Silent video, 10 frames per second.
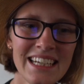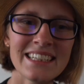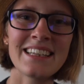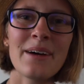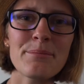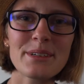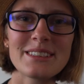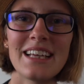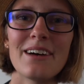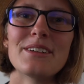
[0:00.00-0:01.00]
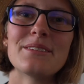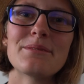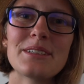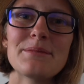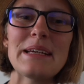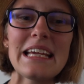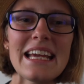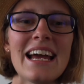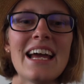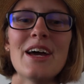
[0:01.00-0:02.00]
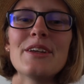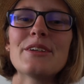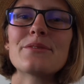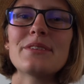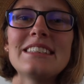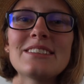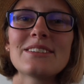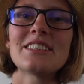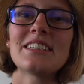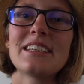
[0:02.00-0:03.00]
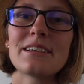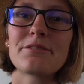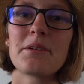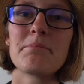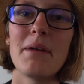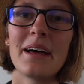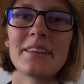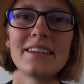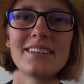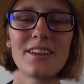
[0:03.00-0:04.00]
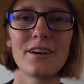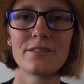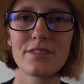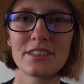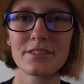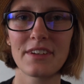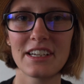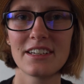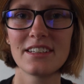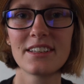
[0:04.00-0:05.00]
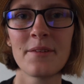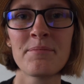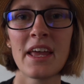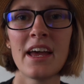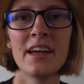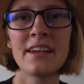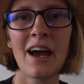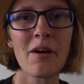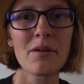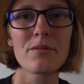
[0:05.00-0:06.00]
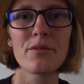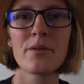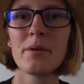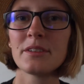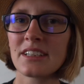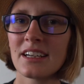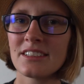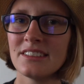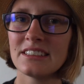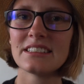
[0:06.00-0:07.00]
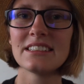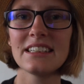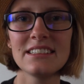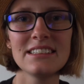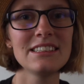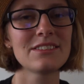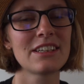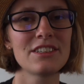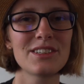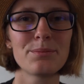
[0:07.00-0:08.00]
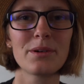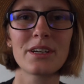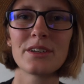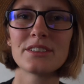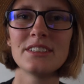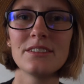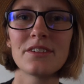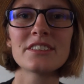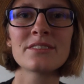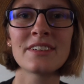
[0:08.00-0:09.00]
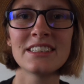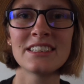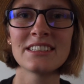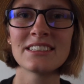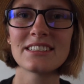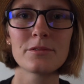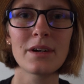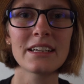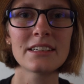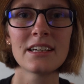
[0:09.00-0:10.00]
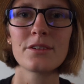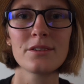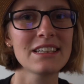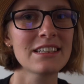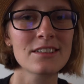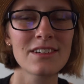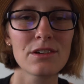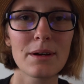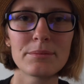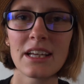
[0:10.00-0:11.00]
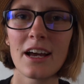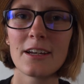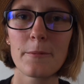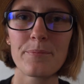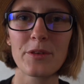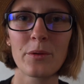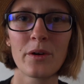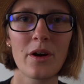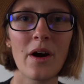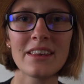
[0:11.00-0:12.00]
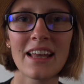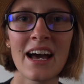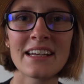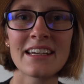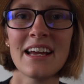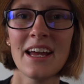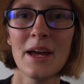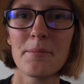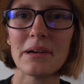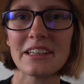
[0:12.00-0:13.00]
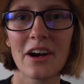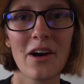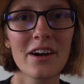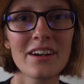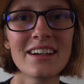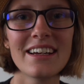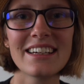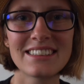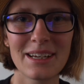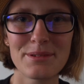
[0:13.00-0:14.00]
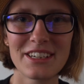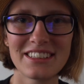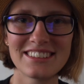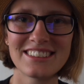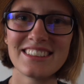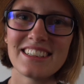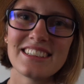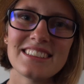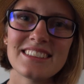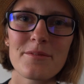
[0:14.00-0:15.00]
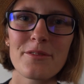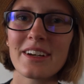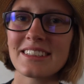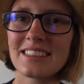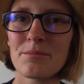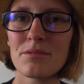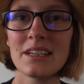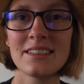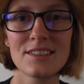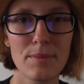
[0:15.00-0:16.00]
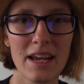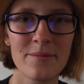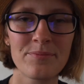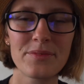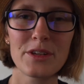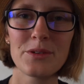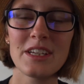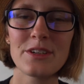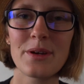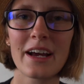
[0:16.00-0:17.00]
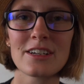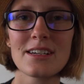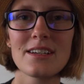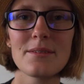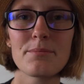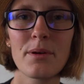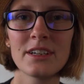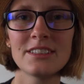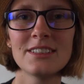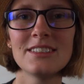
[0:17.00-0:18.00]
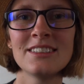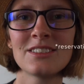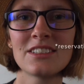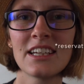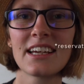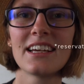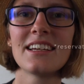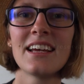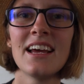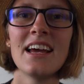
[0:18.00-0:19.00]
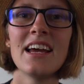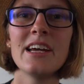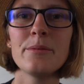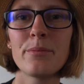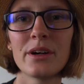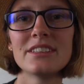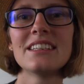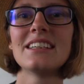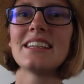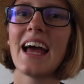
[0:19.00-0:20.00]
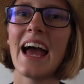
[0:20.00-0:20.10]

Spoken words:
Number 7 would be to research the different methods of reservations. Now, for most countries it's easy, you can just book your seat reservations right through the Interrail website or online, but there are exceptions to this. For example, in Spain, you need to actually purchase your ticket in person